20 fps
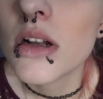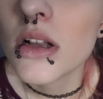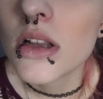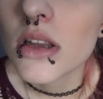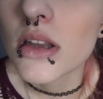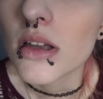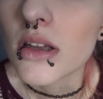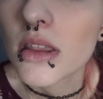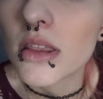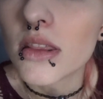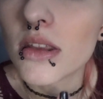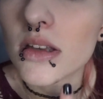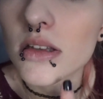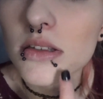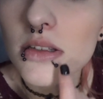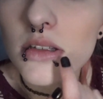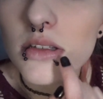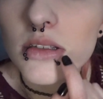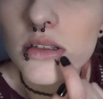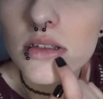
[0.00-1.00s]
Like
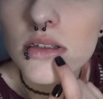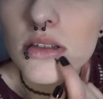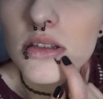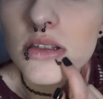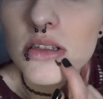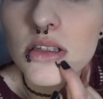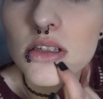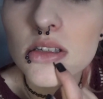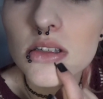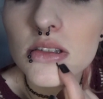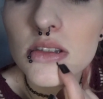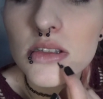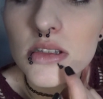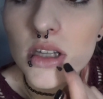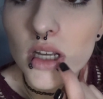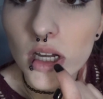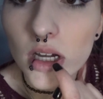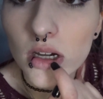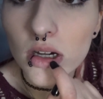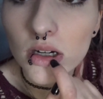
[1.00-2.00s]
this, as you can see, it's
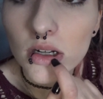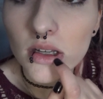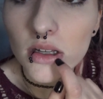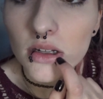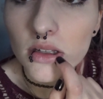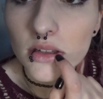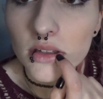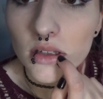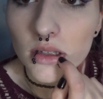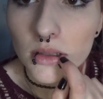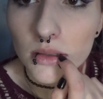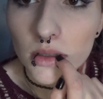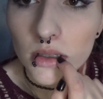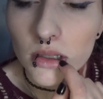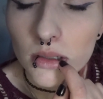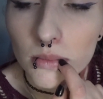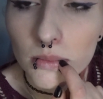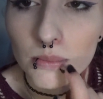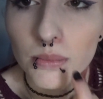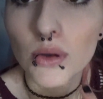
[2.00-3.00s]
down and it's like
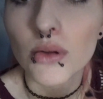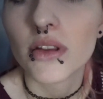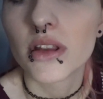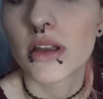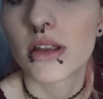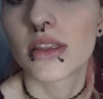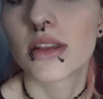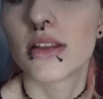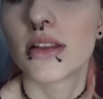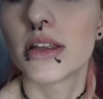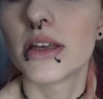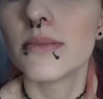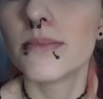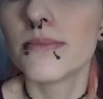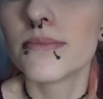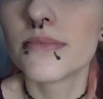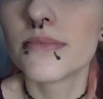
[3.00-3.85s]
pulling in the lip.